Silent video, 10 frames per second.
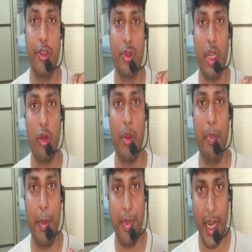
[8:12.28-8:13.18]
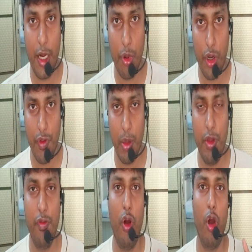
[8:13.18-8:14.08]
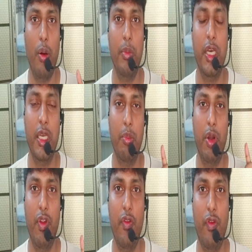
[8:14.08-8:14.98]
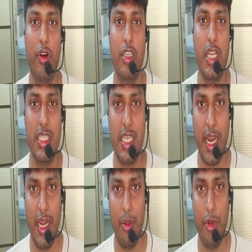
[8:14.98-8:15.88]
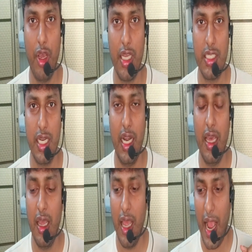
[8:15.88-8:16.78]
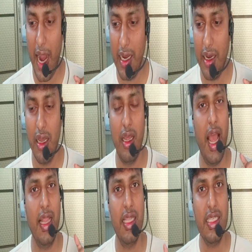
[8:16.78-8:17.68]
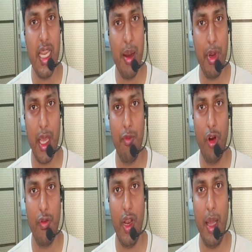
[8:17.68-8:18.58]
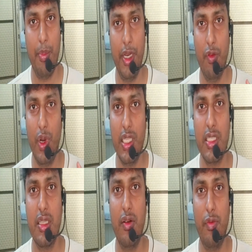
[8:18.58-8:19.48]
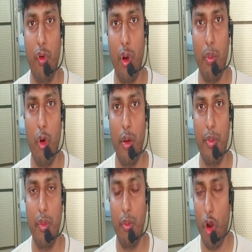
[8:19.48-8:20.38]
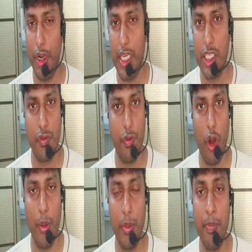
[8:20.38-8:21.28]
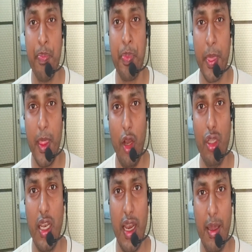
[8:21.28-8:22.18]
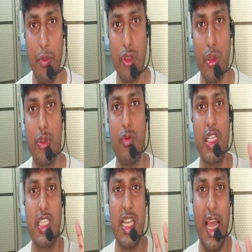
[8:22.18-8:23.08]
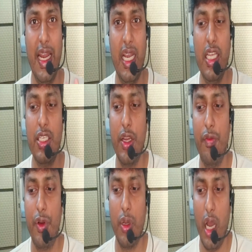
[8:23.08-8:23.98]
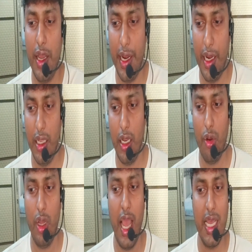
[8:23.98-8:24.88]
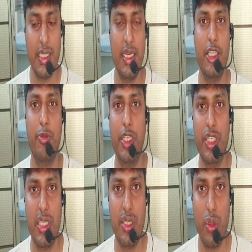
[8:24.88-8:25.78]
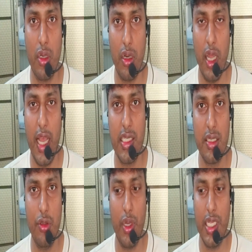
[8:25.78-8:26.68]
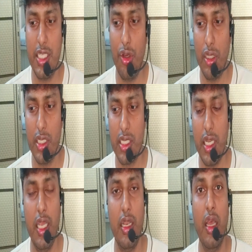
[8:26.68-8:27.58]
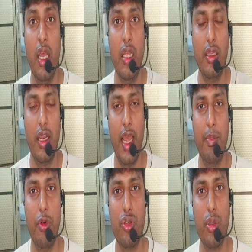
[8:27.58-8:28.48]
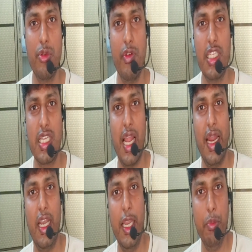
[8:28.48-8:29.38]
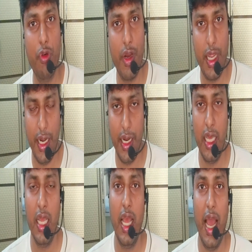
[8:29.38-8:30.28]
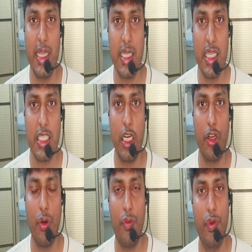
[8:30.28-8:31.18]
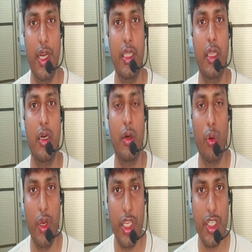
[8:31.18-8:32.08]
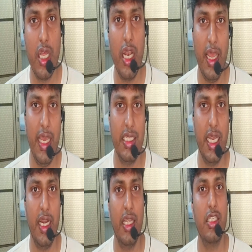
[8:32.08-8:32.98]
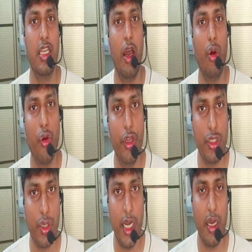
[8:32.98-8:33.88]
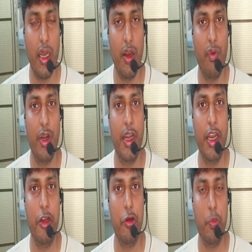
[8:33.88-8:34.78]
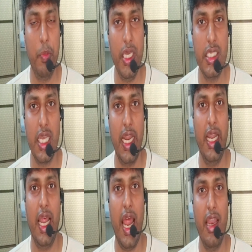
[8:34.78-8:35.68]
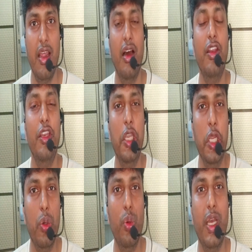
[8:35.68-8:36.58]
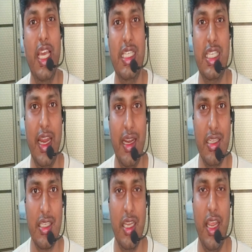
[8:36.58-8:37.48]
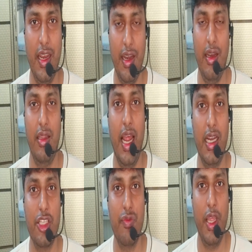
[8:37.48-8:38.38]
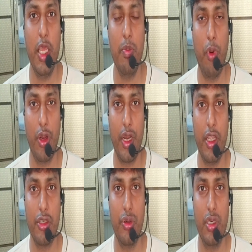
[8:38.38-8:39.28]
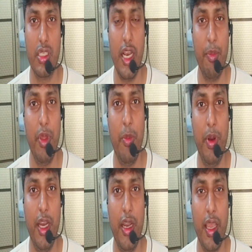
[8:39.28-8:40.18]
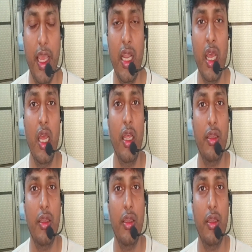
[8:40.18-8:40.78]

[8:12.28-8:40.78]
So now the peptide bond will be formed between first and second amino acid, and at the same time what will happen? Once the bond is formed, now the ribosomes will slightly shift ahead. Now as it has been as you can see on the screen, the ribosomes will slightly move ahead. As a result of it, the original A site is now going to get converted into P site, and a new A site is created. That is very important, dear students. Let me repeat it again.